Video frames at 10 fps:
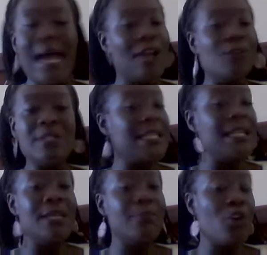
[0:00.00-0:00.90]
don't
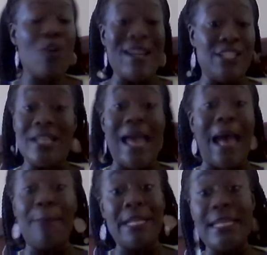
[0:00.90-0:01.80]
see progression
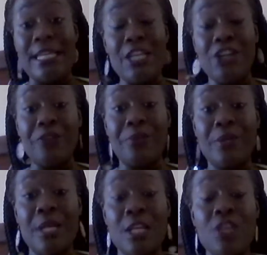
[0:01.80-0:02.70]
happening here.
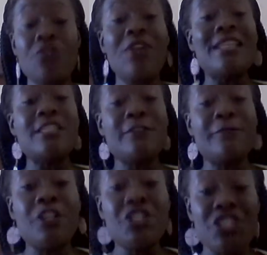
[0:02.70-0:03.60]
You've got to
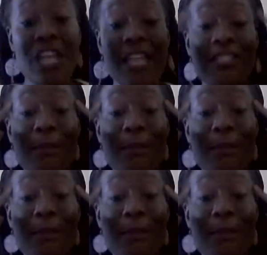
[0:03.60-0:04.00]
first change the